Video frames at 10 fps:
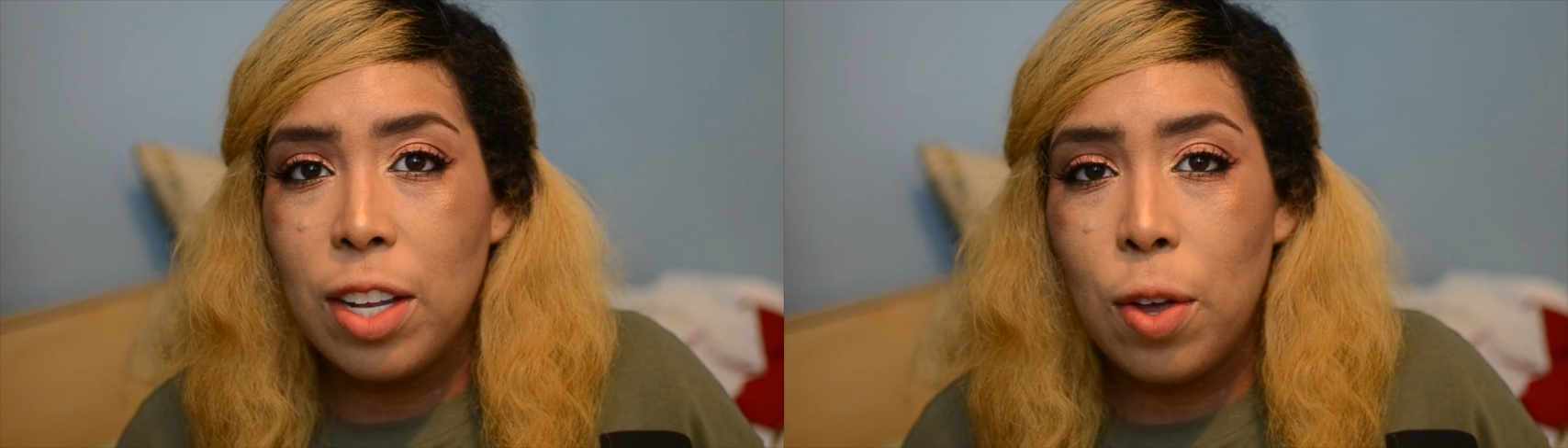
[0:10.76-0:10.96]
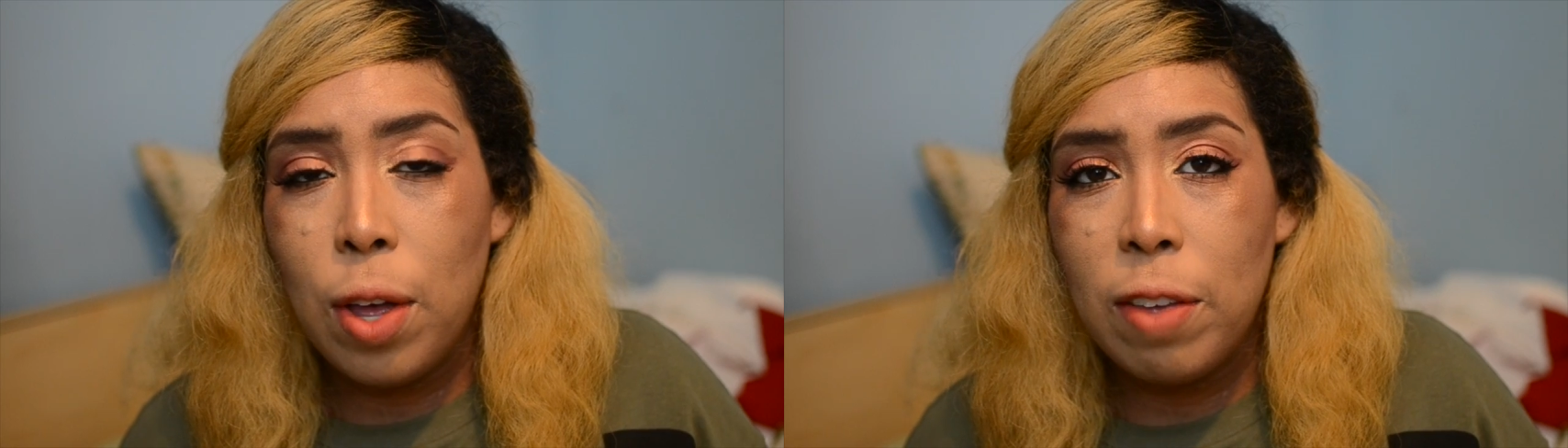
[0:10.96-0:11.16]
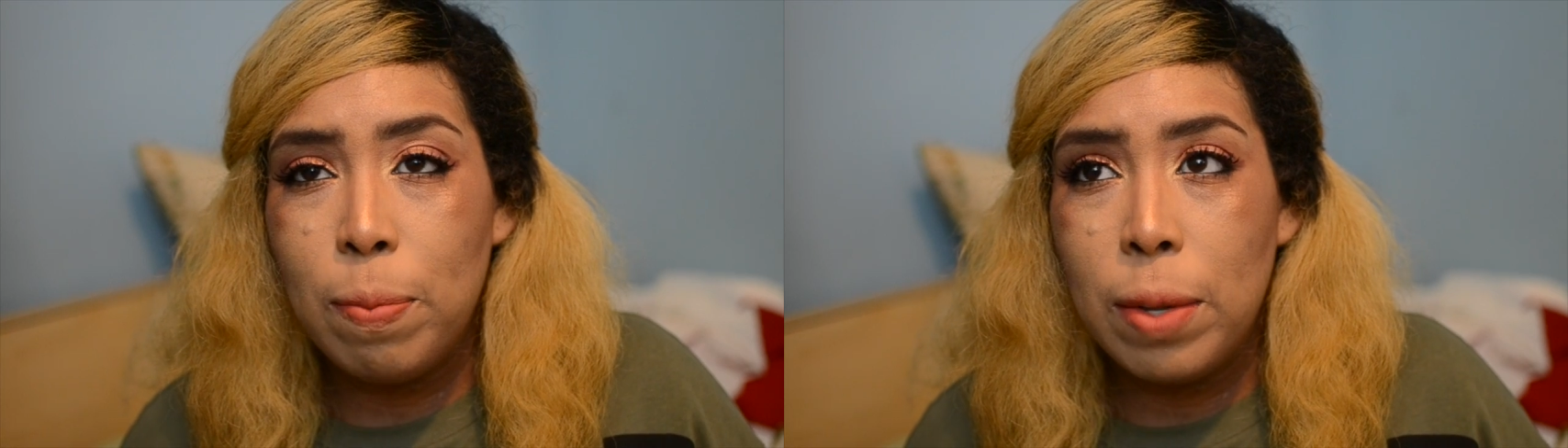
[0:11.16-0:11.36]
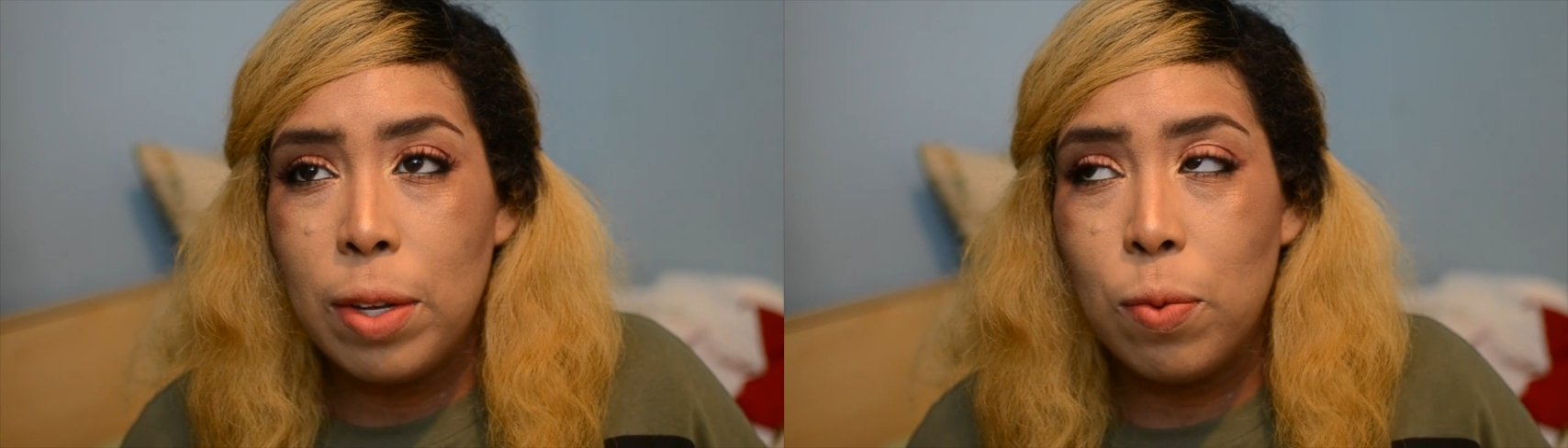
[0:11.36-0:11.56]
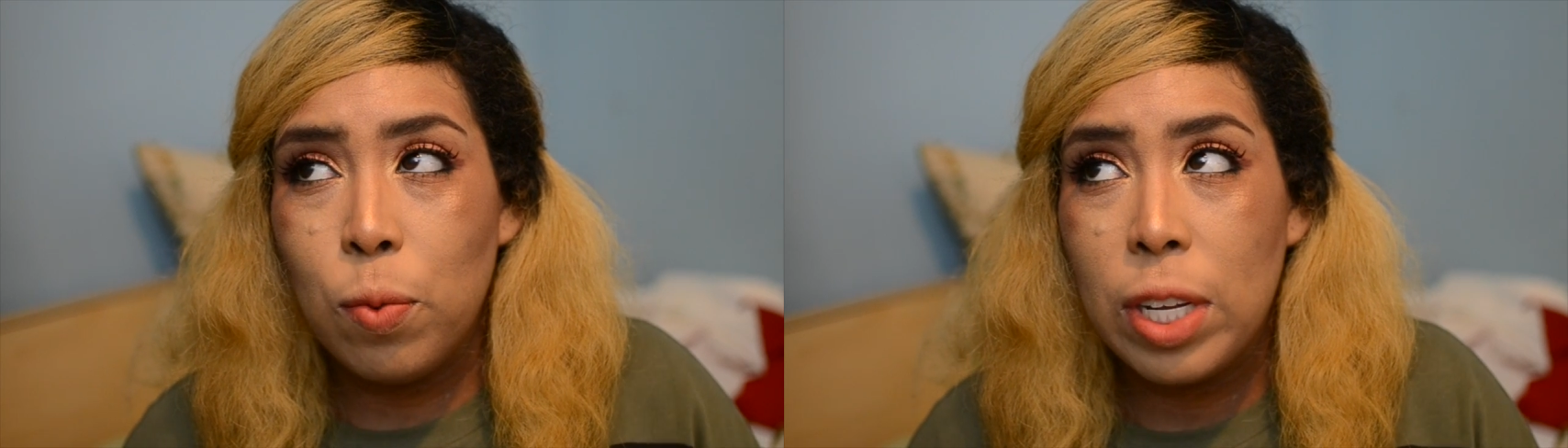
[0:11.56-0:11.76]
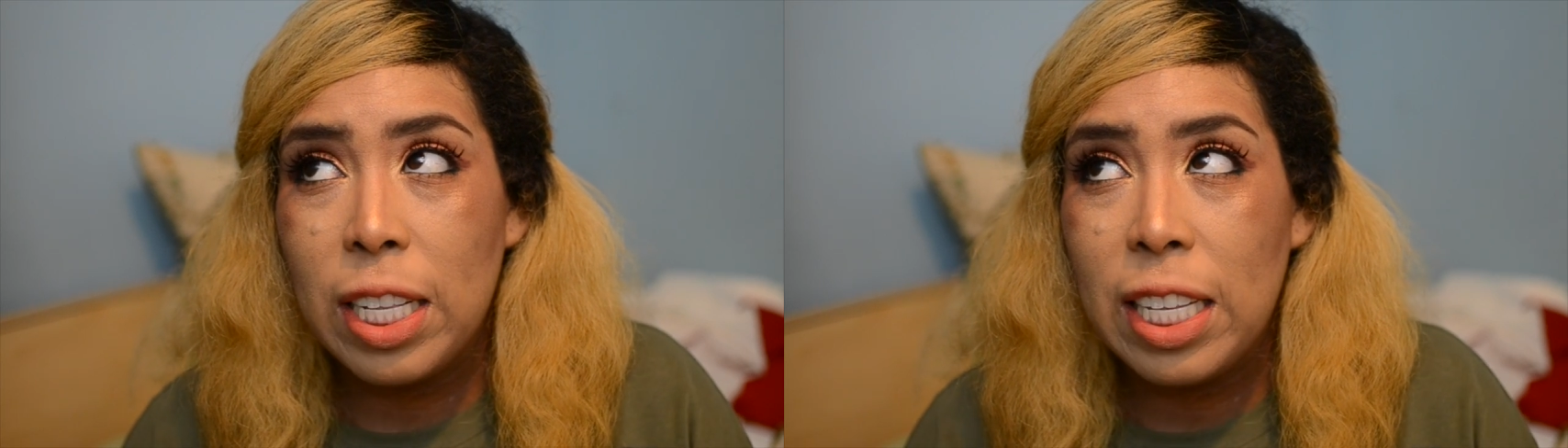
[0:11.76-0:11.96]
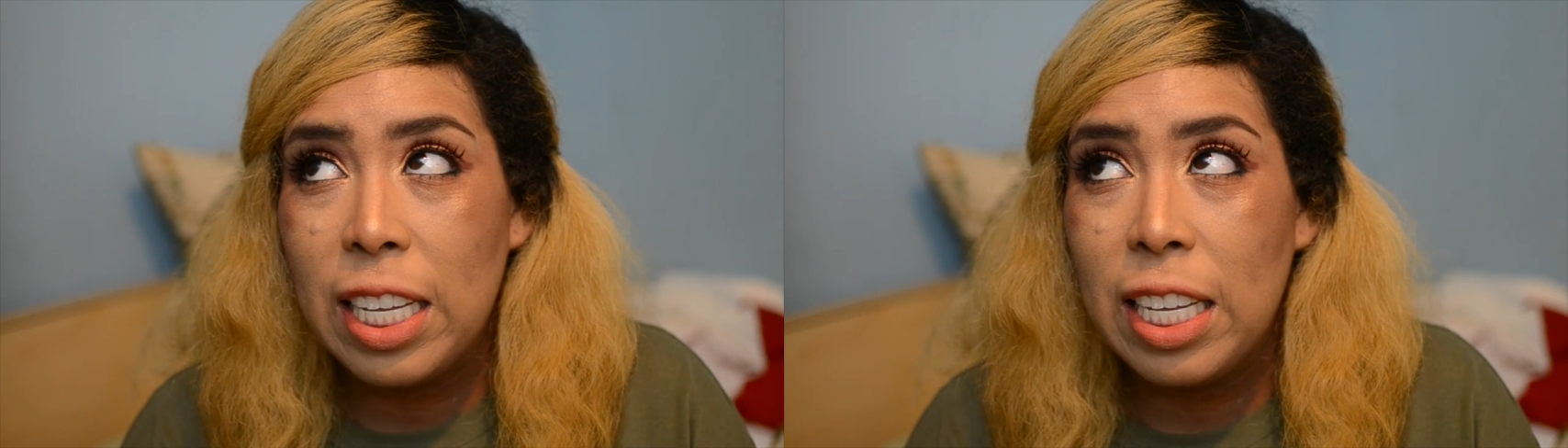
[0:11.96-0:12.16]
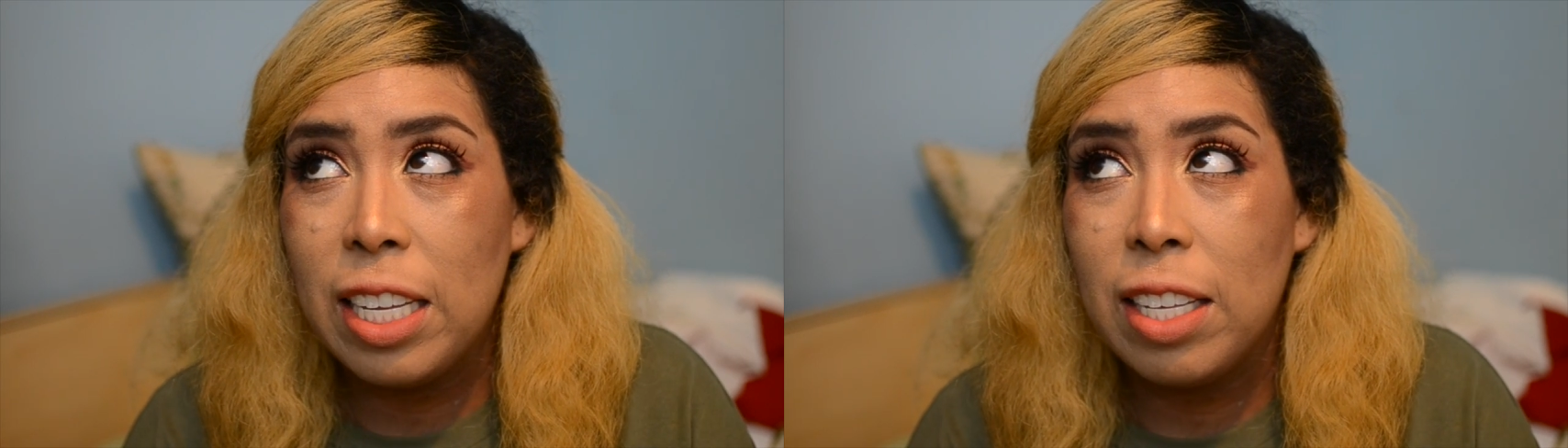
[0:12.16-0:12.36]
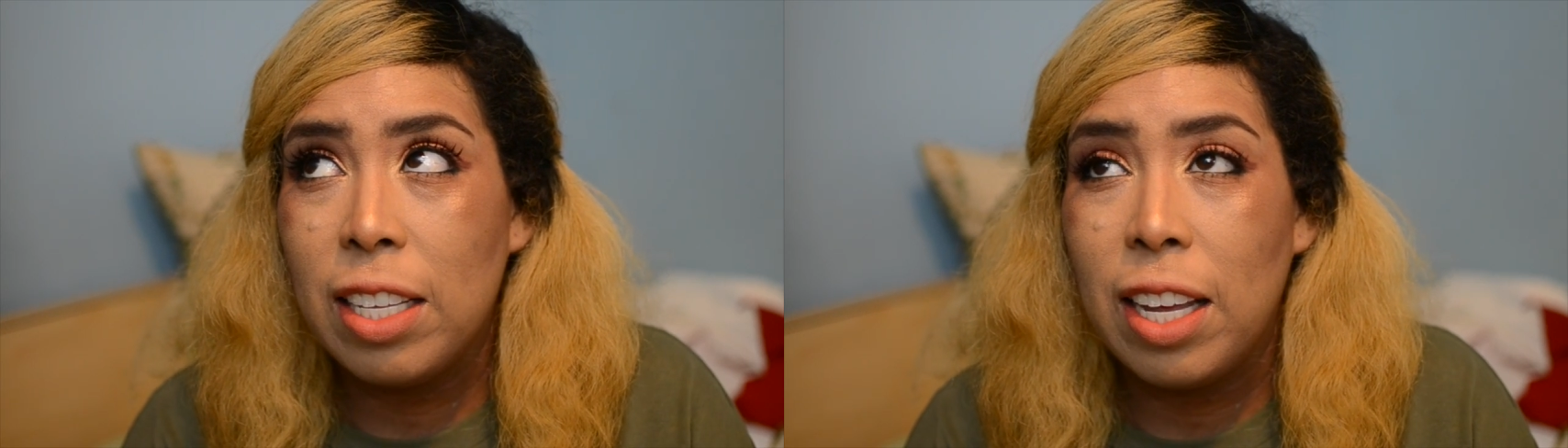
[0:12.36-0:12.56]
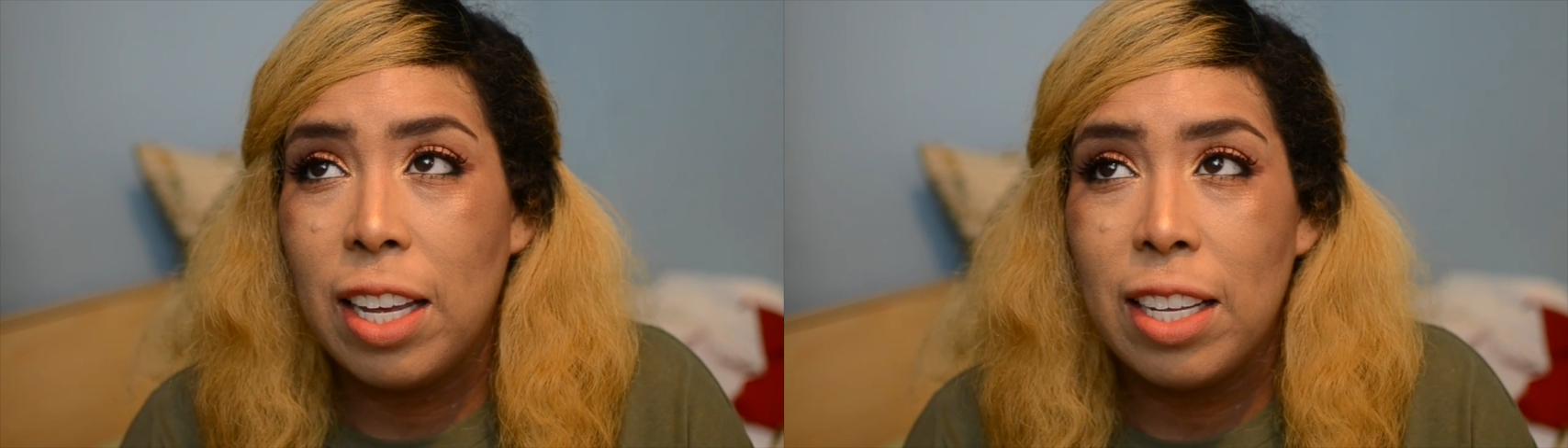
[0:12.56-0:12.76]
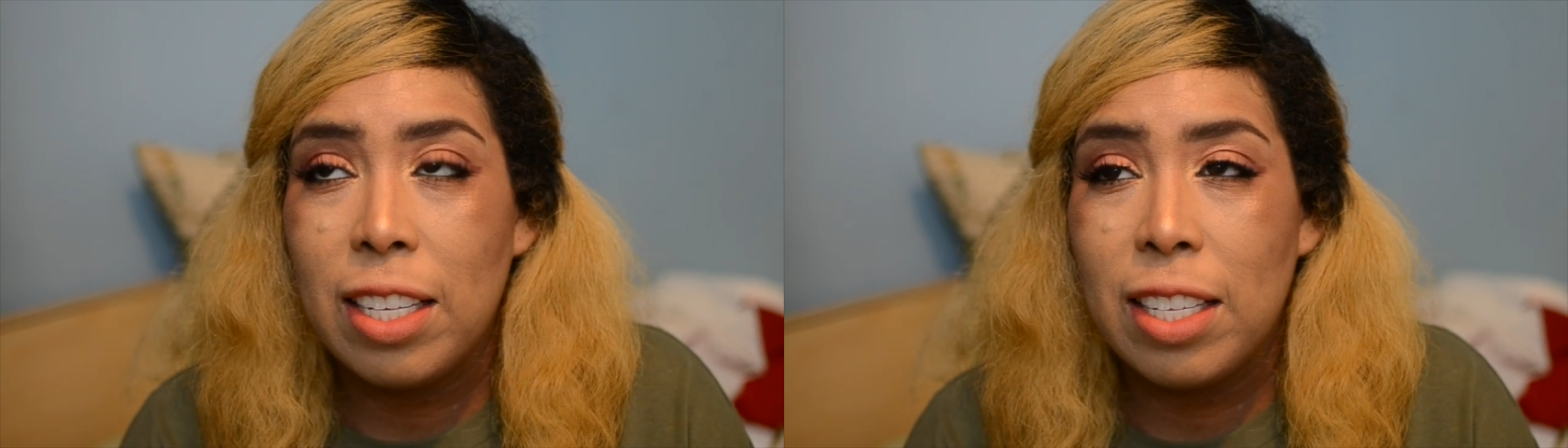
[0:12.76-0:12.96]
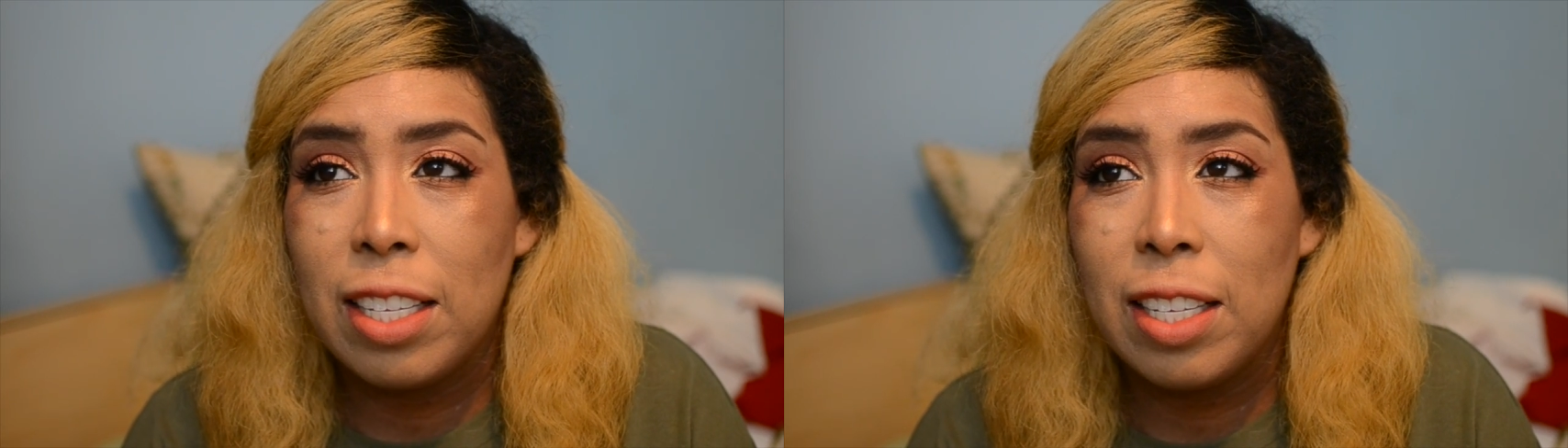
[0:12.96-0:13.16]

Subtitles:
know I've been really like